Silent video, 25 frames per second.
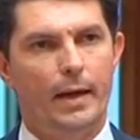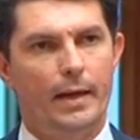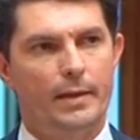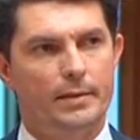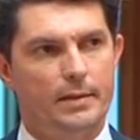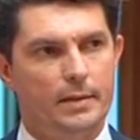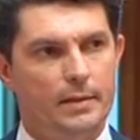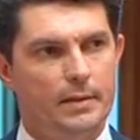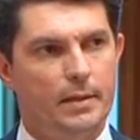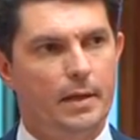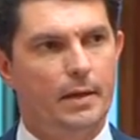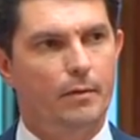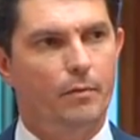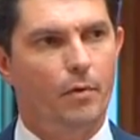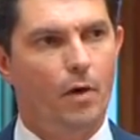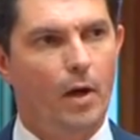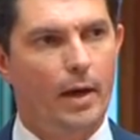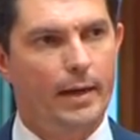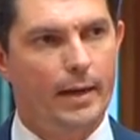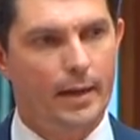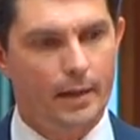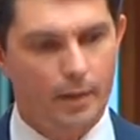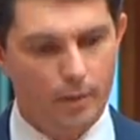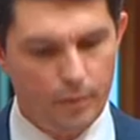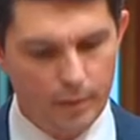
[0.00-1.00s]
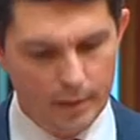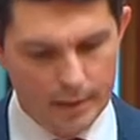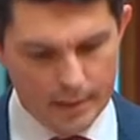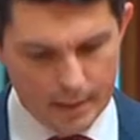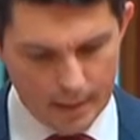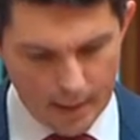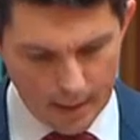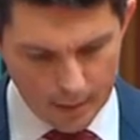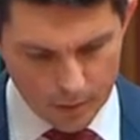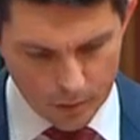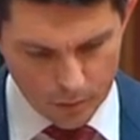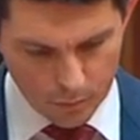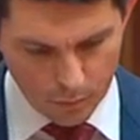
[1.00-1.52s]
as is their right under
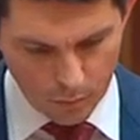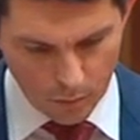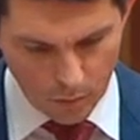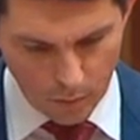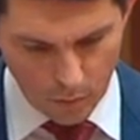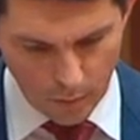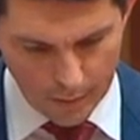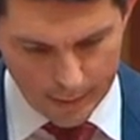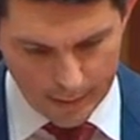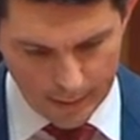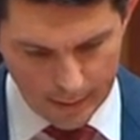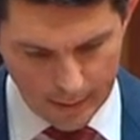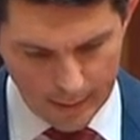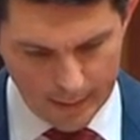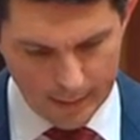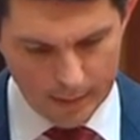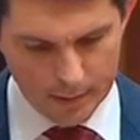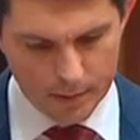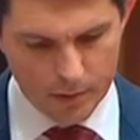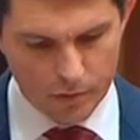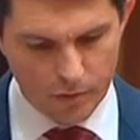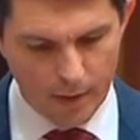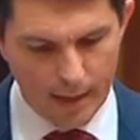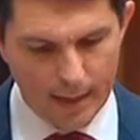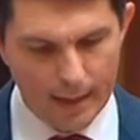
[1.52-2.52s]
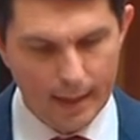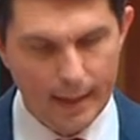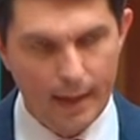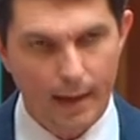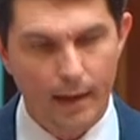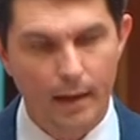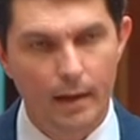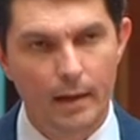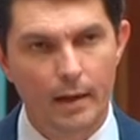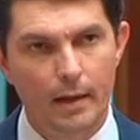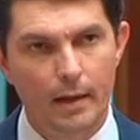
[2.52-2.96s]
international law here in Australia,